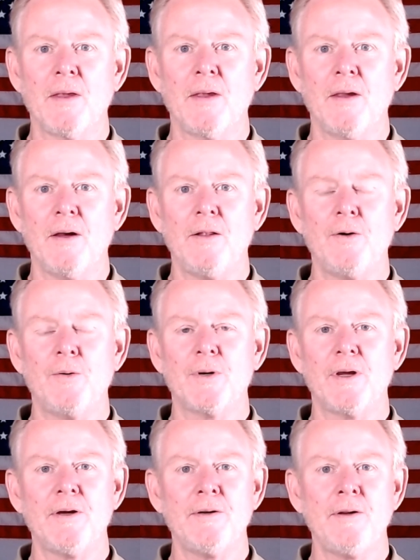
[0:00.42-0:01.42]
Hello
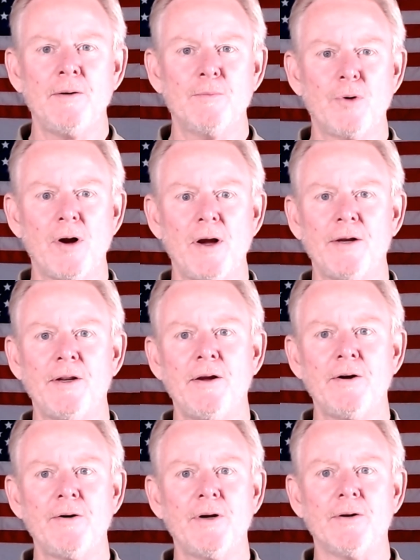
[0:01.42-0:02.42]
again, Brian
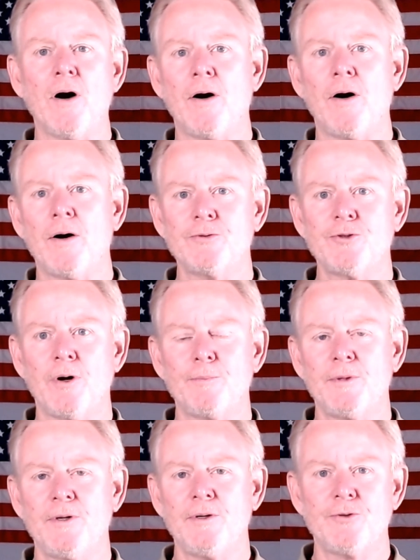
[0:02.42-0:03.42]
here at
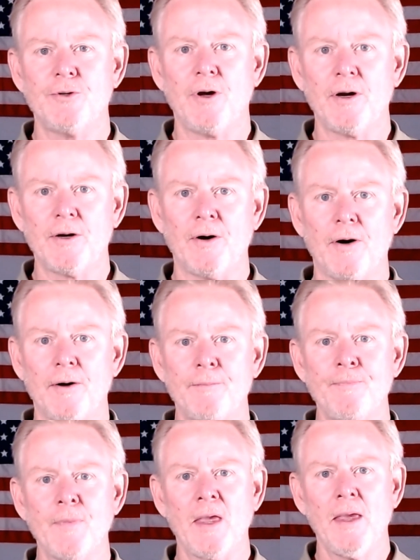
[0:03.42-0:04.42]

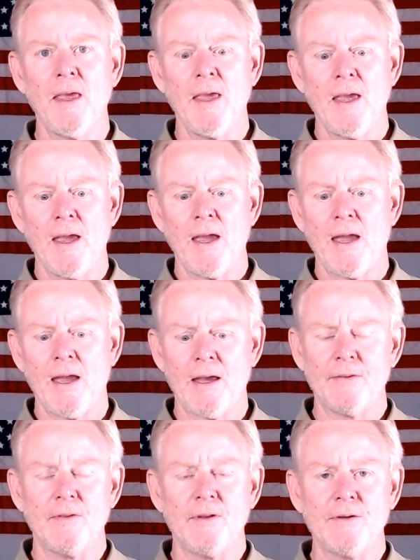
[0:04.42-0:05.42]
AutoShopTeacher.com,
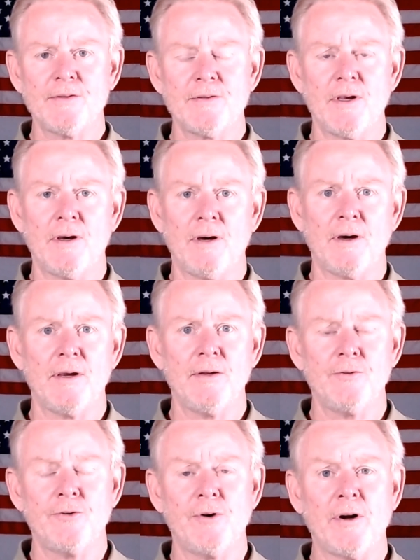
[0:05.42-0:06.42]
and this
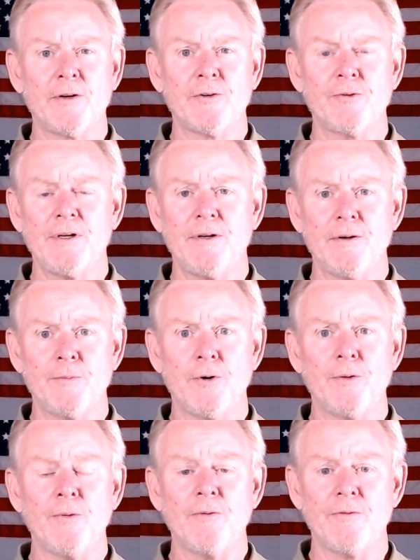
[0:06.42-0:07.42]
introductory
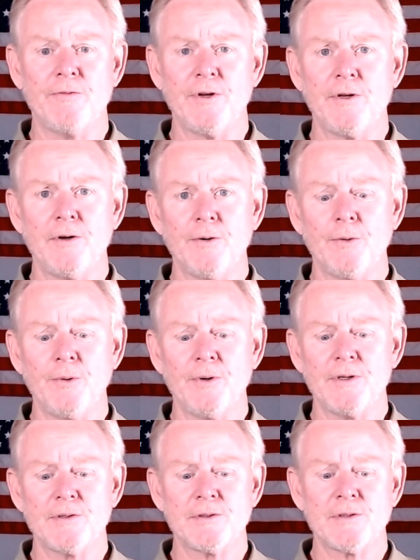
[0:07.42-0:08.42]
demo video
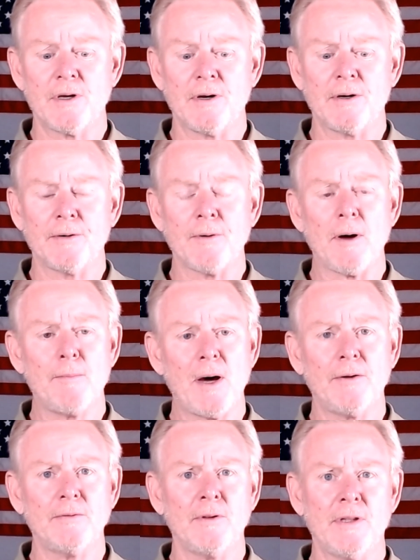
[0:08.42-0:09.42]
is
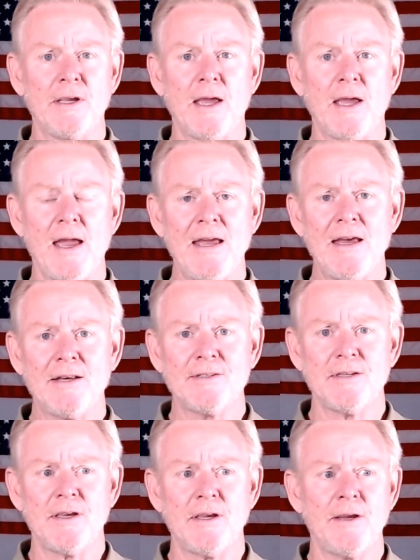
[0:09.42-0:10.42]
about the
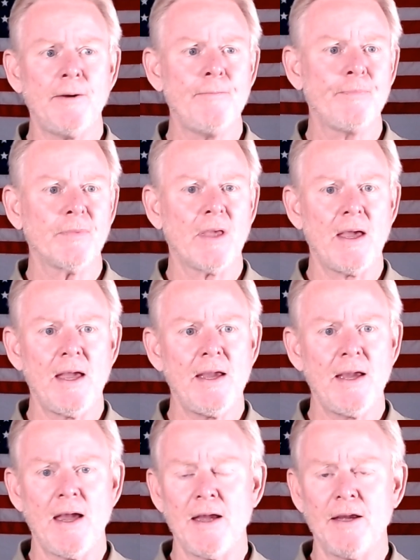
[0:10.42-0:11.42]
ASE
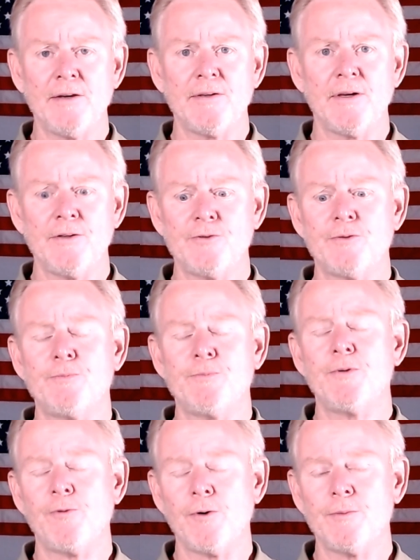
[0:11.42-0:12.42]
A8 engine
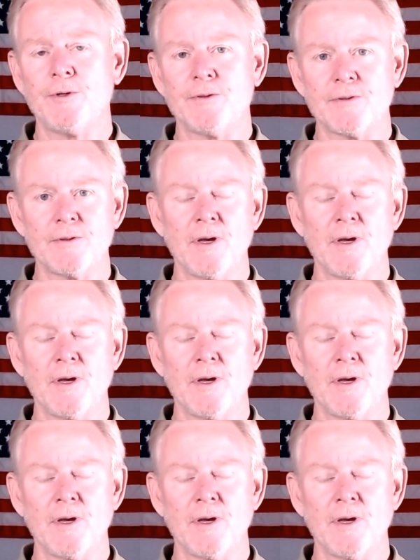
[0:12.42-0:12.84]
performance